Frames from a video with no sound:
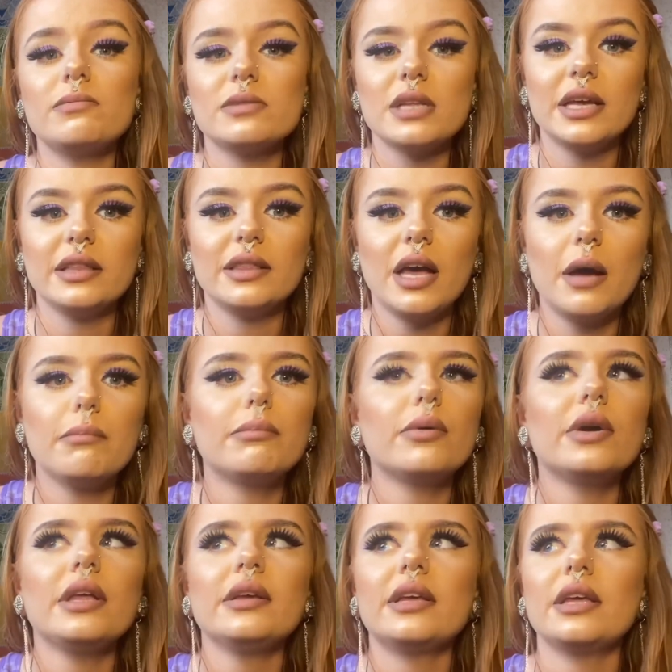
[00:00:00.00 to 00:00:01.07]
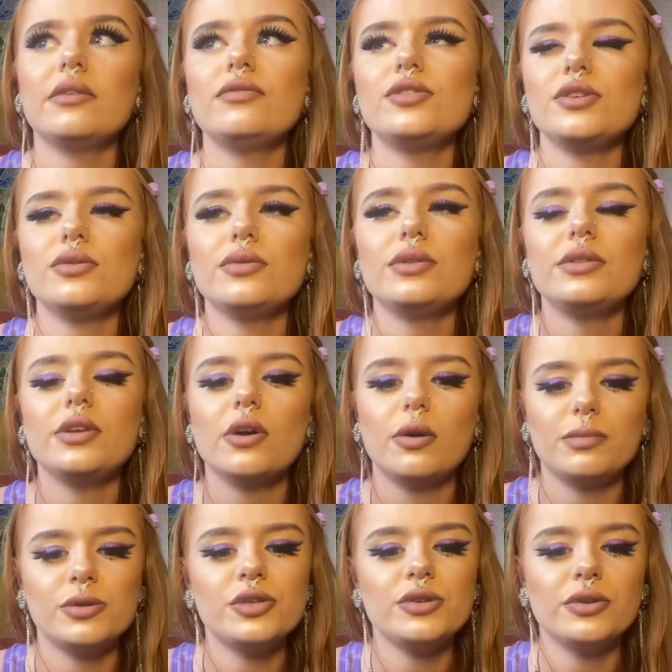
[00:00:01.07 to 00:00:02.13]
like that, but it gives you the
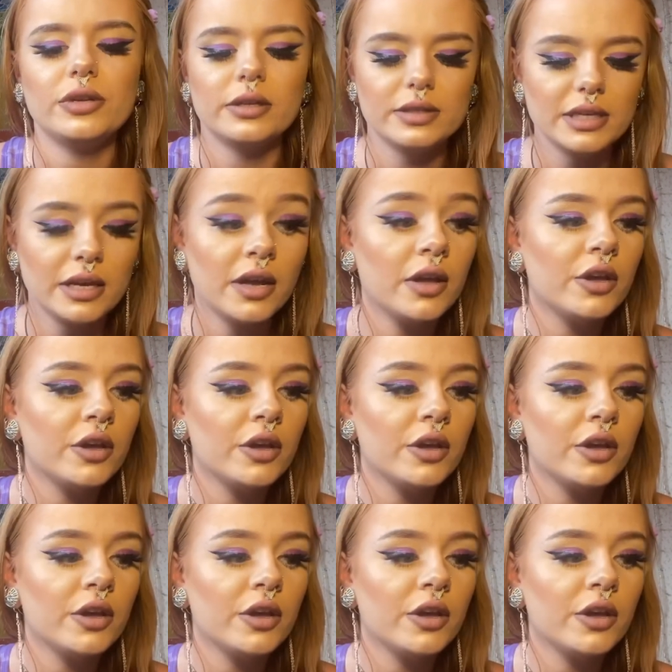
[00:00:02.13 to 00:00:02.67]
opportunity